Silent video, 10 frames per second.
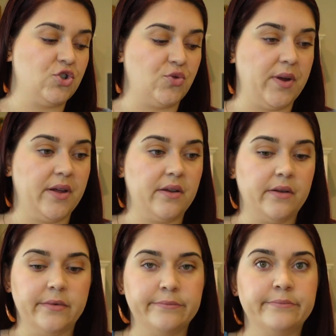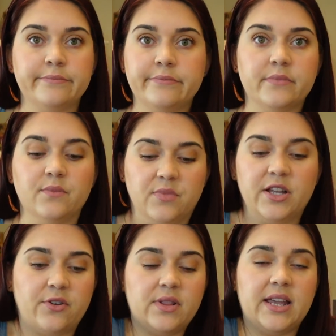shred
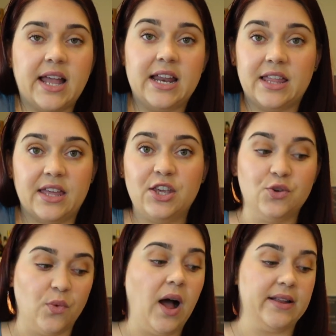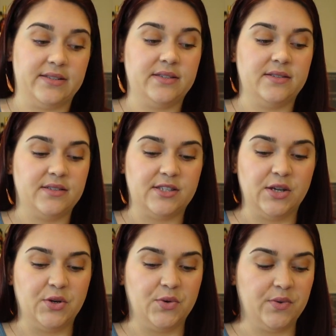literally anything you want.
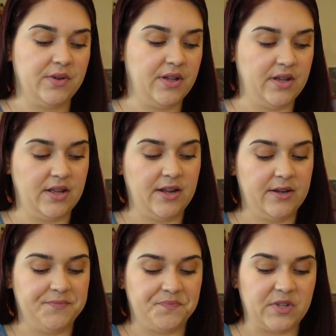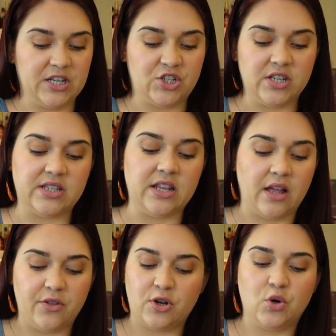So it's just
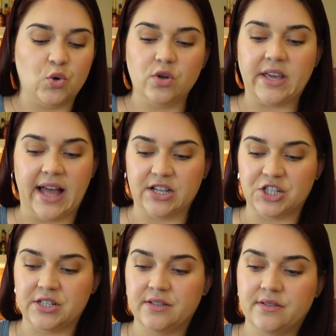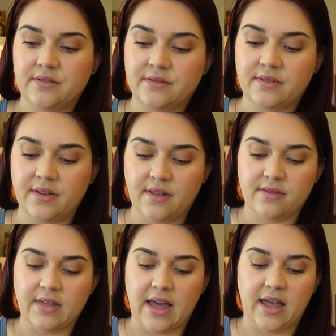another cool gadget
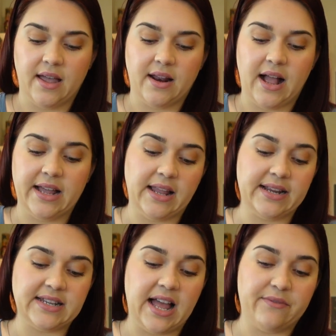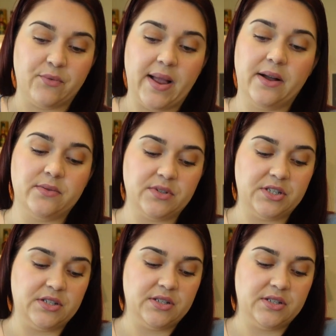that I like to have around